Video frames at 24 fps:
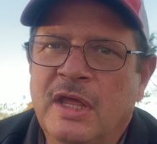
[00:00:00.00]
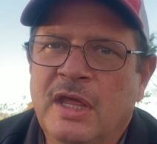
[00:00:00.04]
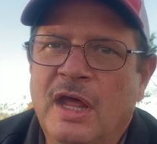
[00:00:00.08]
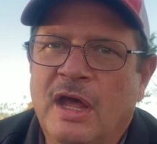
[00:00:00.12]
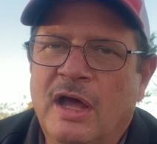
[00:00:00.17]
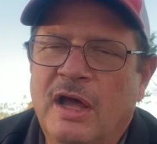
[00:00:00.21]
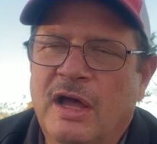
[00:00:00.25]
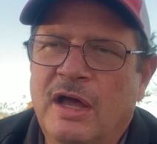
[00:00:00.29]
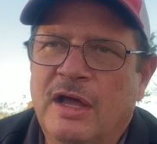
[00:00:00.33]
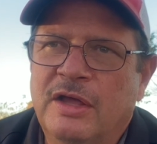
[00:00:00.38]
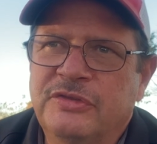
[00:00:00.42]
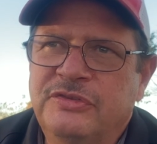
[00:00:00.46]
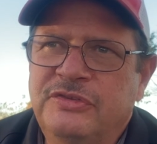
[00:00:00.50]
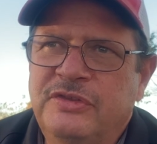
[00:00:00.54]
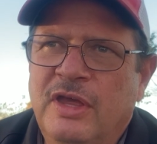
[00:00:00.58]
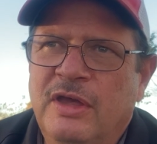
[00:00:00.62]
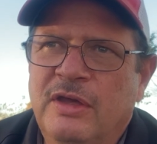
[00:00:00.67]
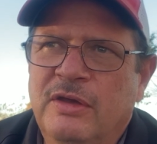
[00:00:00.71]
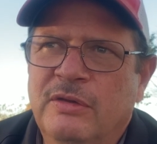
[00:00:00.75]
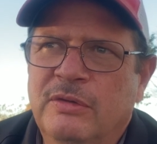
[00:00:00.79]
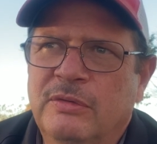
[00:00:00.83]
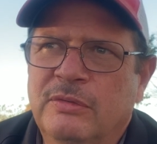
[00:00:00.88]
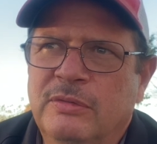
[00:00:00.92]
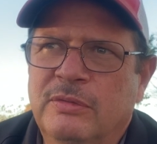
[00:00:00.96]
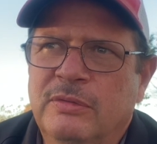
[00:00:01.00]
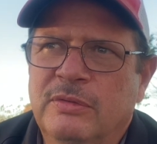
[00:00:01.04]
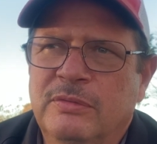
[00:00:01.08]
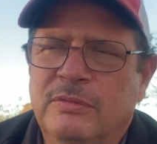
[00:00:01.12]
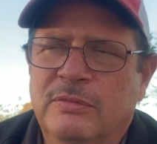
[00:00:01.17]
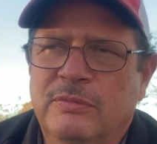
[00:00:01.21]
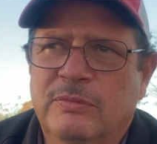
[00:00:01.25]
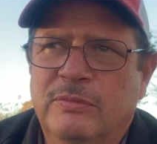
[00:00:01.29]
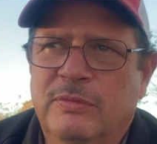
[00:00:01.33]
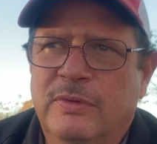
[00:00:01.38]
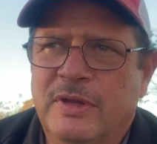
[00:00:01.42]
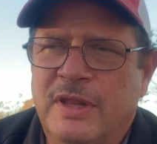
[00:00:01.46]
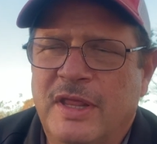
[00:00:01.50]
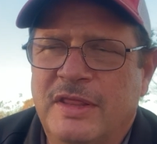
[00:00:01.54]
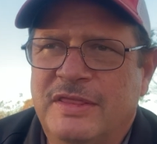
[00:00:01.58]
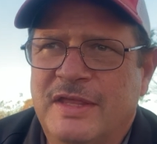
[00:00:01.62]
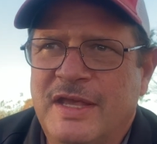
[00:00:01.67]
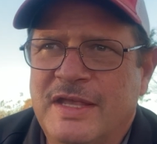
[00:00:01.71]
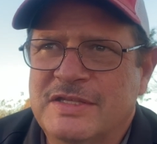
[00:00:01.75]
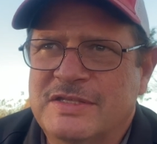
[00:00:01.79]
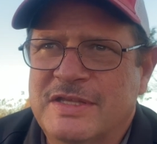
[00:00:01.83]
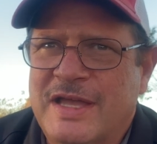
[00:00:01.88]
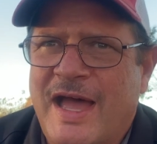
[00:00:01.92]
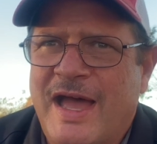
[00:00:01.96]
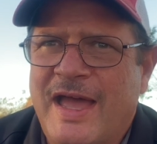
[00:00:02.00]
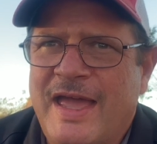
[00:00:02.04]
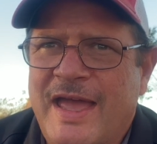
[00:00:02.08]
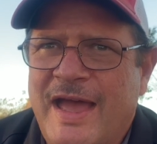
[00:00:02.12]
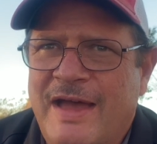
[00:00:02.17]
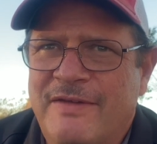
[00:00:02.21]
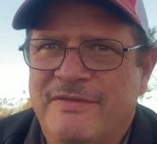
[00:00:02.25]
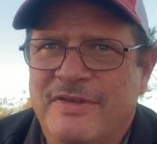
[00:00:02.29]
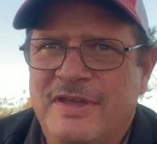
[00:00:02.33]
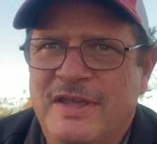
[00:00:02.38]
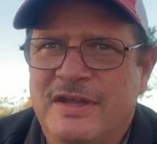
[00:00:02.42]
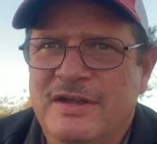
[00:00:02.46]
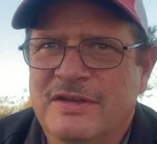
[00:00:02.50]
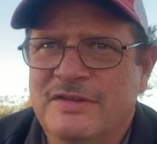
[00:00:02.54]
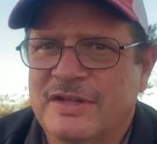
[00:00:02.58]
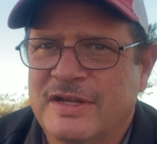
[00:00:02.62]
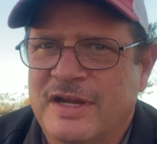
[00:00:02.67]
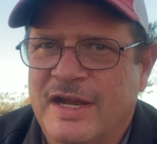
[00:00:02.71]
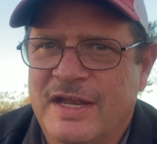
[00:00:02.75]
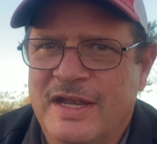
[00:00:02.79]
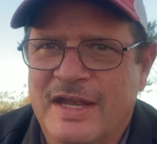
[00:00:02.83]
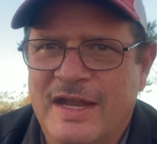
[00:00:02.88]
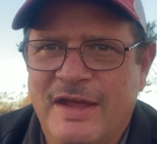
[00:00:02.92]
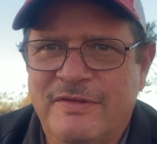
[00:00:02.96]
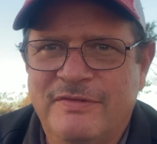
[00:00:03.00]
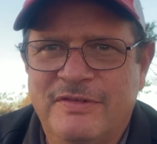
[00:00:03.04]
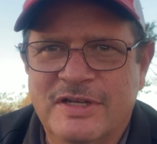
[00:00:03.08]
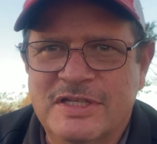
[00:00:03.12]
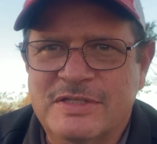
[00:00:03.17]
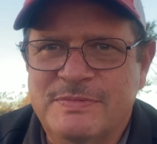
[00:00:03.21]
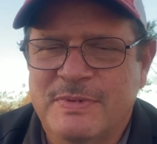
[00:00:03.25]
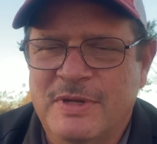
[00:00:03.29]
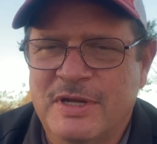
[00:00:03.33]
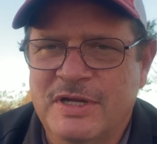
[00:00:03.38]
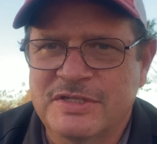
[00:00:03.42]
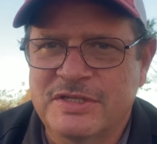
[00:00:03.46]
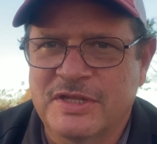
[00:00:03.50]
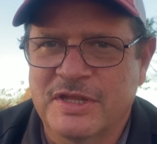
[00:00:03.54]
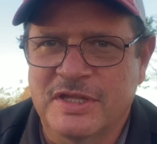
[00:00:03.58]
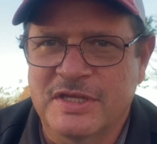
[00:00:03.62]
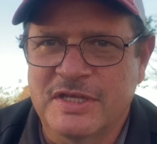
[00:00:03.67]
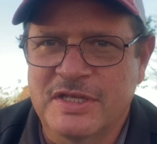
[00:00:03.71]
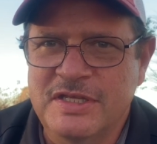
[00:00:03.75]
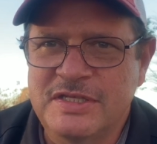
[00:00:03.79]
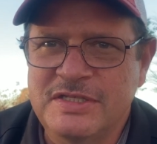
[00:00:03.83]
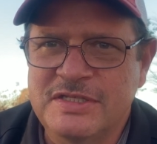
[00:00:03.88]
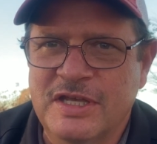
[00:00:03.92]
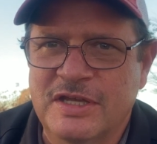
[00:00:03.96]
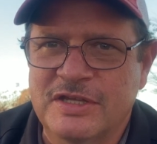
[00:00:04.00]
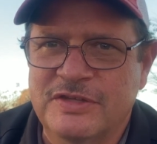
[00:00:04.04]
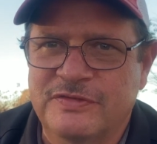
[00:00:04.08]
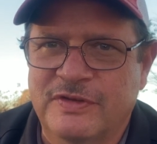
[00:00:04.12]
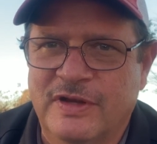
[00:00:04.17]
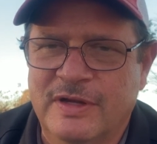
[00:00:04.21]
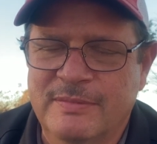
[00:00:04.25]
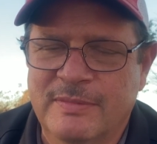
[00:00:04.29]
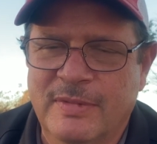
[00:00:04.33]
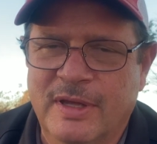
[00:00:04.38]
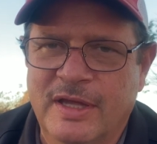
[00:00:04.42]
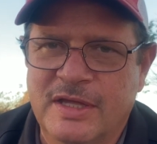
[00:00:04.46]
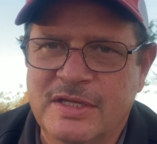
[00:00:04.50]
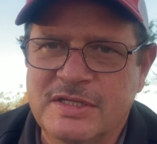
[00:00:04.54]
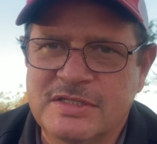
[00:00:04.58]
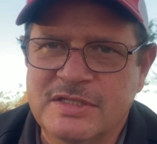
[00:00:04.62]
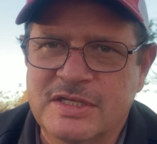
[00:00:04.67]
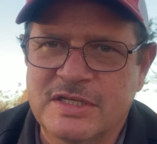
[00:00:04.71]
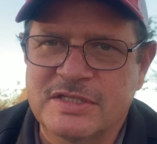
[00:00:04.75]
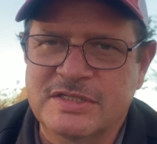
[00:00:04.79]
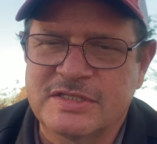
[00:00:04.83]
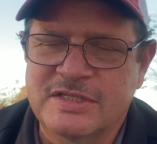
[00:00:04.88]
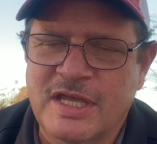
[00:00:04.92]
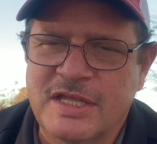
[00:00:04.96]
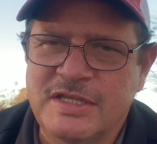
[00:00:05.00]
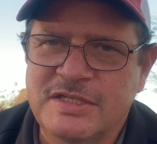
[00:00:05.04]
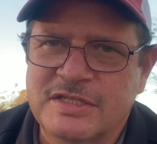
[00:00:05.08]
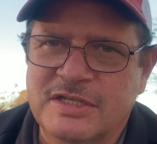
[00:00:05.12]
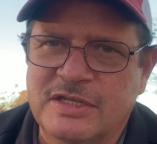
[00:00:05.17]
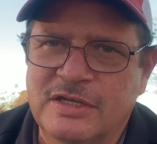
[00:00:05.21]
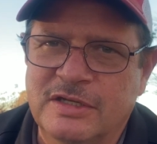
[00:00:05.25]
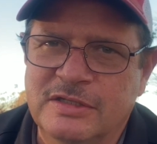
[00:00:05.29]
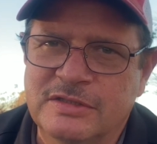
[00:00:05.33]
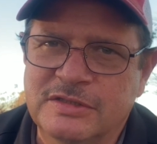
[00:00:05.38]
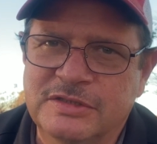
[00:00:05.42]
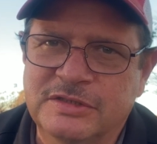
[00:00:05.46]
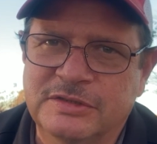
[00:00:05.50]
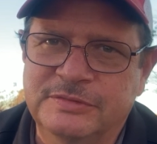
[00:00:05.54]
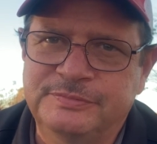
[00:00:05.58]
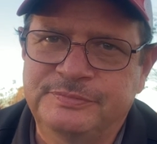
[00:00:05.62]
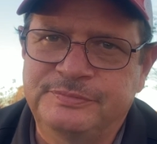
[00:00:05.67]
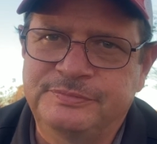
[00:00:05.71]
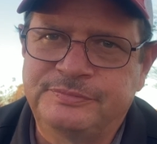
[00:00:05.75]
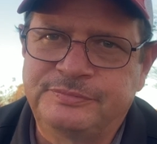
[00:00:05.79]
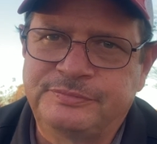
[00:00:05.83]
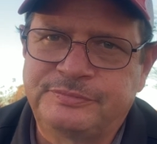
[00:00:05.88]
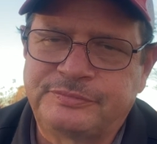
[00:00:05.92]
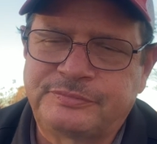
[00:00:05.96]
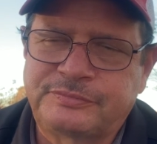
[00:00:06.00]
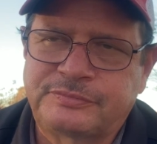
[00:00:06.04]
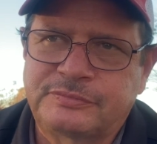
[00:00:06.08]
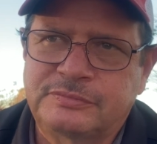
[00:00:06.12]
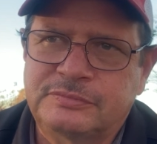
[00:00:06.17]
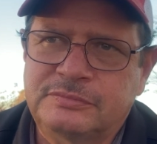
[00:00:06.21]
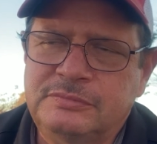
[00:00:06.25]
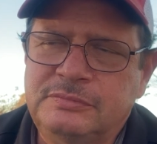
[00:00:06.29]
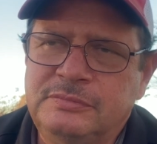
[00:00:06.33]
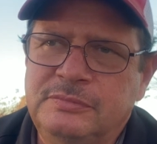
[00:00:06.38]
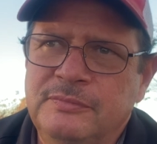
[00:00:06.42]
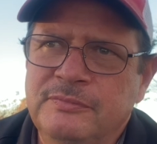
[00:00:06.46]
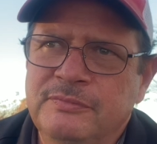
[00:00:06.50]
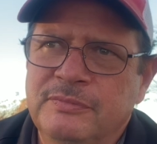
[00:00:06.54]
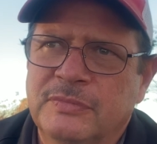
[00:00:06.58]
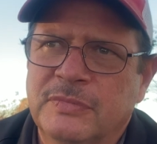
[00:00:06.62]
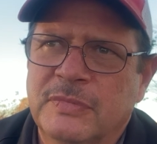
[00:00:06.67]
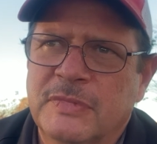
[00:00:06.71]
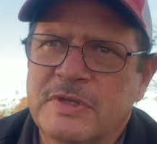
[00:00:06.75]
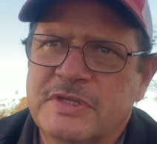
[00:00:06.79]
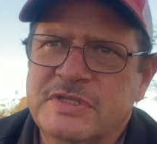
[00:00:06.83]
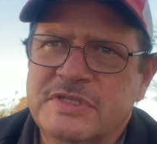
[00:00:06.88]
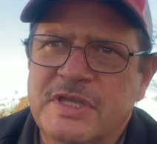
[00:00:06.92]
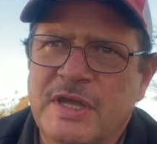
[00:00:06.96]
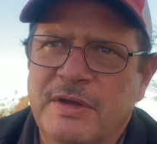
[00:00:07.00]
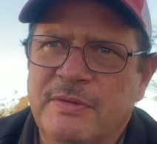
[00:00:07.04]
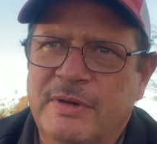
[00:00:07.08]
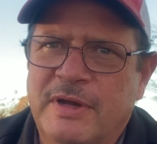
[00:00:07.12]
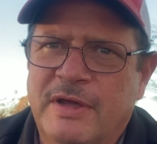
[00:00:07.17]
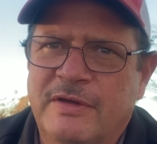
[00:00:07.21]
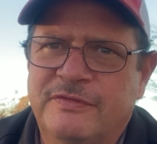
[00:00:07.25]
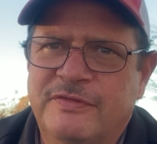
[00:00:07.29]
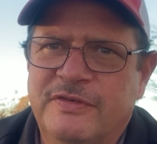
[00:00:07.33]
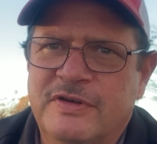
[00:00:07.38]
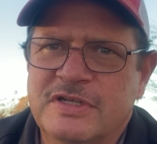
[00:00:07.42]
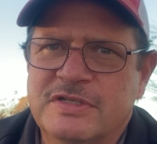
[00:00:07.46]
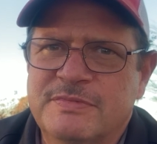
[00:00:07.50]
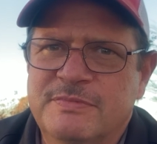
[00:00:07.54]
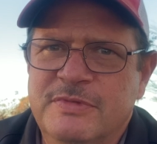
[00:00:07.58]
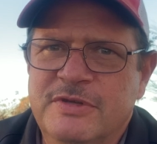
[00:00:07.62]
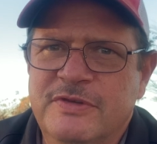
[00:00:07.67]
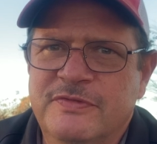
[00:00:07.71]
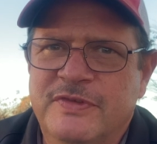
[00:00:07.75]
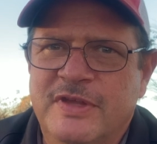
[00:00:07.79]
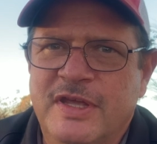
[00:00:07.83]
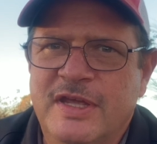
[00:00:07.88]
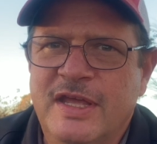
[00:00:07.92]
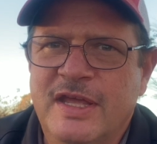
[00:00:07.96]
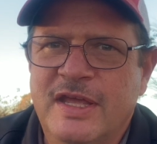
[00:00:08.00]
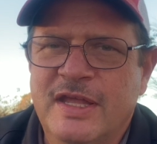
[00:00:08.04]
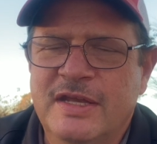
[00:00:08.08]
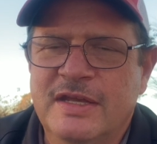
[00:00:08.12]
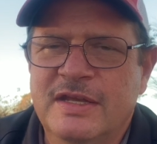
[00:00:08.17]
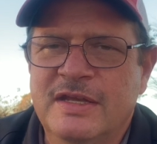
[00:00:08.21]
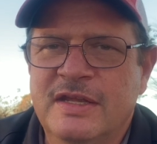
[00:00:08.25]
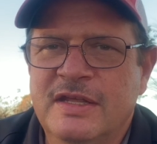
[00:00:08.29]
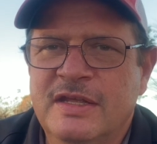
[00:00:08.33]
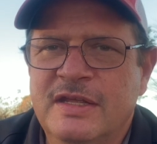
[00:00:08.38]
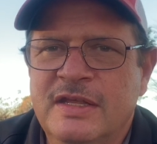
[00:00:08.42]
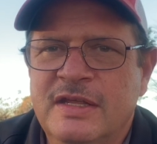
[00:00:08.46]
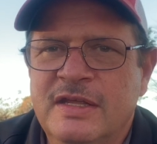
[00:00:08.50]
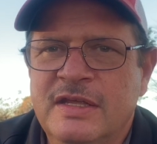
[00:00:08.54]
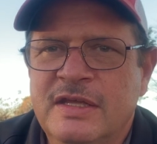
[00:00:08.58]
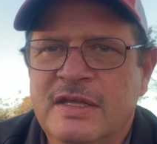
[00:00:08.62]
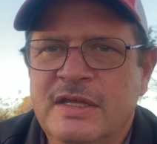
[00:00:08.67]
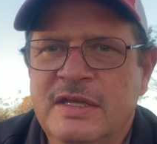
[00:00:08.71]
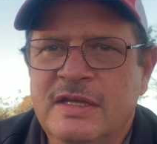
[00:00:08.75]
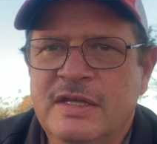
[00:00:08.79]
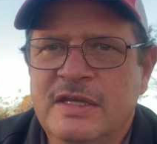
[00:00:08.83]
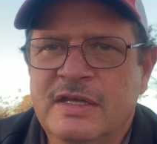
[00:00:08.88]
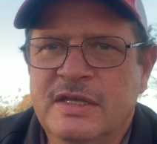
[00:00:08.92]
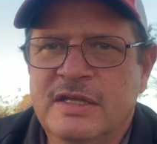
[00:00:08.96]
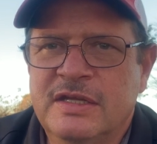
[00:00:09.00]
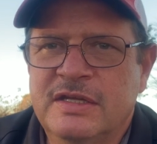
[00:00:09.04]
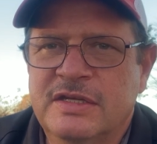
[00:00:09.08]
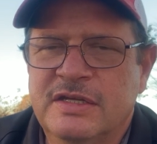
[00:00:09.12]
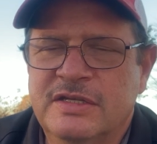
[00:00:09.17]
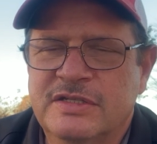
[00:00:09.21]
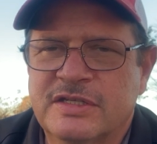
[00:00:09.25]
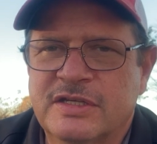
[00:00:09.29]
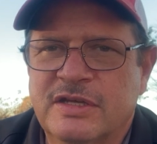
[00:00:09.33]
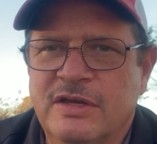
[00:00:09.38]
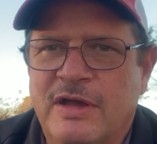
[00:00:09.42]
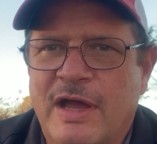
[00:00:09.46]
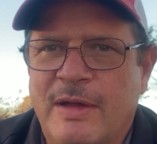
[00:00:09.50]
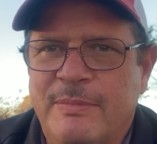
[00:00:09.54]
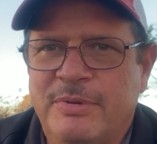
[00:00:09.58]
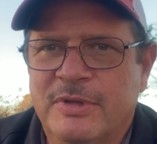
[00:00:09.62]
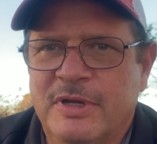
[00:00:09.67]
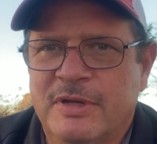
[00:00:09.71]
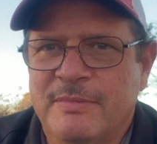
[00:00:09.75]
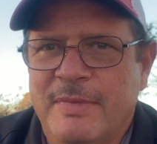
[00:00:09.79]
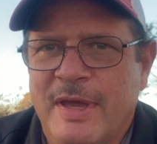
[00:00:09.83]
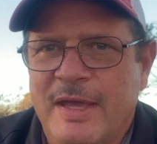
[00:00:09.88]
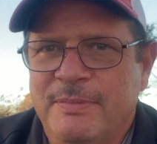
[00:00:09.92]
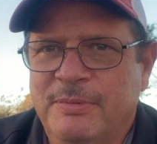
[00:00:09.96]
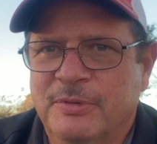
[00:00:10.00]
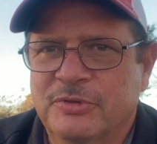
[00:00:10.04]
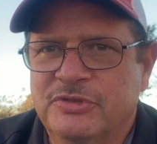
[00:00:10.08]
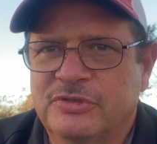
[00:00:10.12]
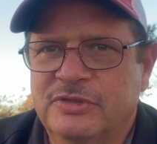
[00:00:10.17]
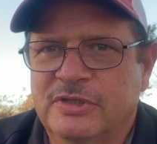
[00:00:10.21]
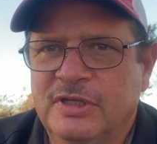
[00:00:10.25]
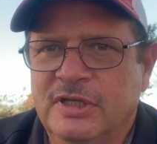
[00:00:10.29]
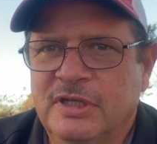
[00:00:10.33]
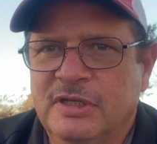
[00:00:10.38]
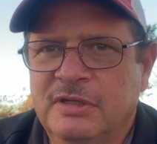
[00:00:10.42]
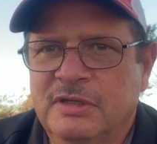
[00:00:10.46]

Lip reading: Also, one of the things I have here that I never experienced on the East Coast very much is Sunscald. So when I first moved in years ago, I put a maple tree.